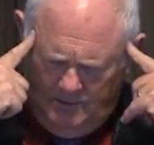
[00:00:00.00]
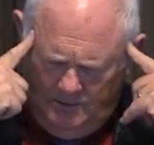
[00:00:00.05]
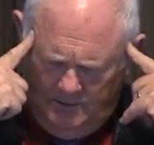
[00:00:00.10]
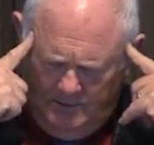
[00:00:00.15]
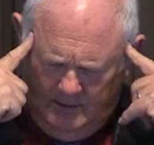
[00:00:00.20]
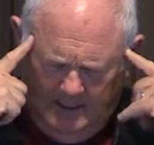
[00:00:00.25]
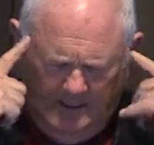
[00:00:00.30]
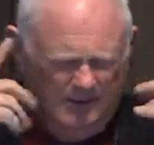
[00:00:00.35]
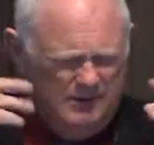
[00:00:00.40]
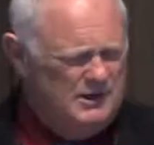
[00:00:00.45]

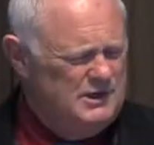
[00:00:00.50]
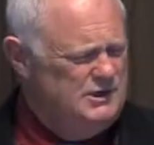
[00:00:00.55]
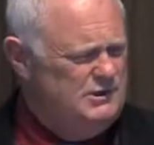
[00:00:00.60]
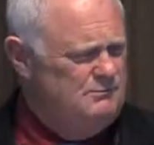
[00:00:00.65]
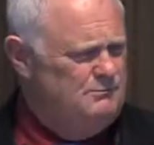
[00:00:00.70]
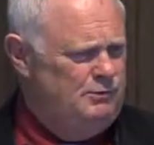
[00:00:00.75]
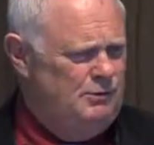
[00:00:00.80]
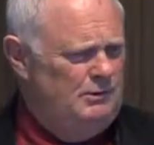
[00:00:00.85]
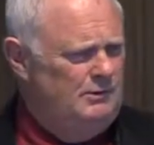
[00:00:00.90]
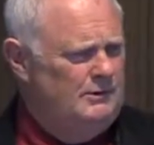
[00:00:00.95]
How can you
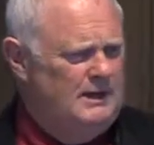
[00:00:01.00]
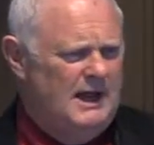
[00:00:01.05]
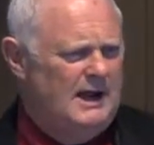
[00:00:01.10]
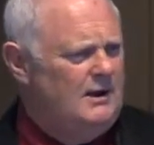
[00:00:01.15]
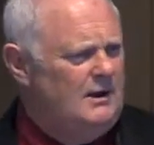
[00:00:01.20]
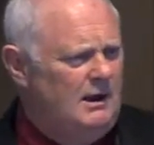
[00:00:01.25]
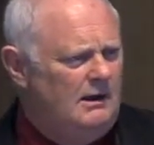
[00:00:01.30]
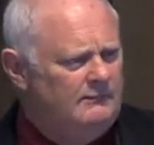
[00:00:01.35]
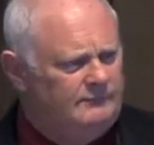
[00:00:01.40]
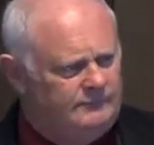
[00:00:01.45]
pull that
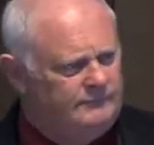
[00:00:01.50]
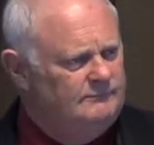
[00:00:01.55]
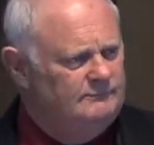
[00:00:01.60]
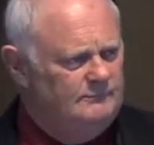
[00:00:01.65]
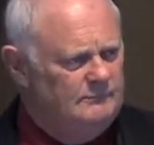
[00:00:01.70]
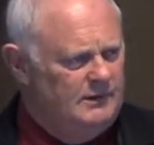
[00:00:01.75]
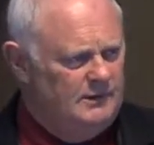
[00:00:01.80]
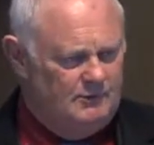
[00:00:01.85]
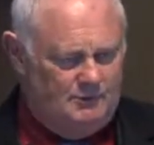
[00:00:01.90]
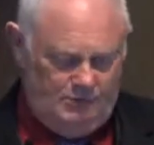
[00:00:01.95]
off?
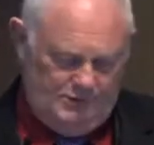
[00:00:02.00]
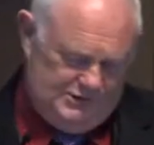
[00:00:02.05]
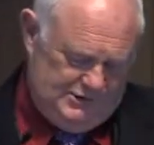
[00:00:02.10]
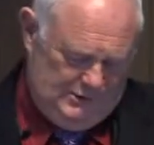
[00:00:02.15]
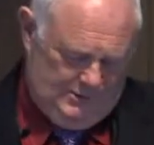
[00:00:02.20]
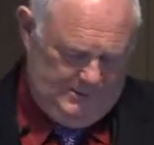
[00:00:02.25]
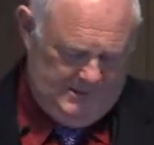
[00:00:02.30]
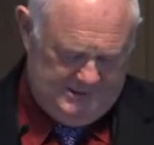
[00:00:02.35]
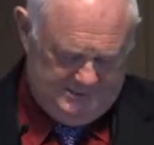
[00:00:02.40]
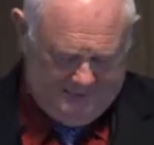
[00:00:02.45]
But of course,
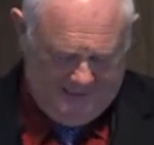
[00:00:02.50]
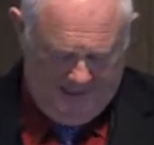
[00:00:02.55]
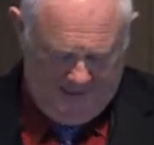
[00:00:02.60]
nobody's been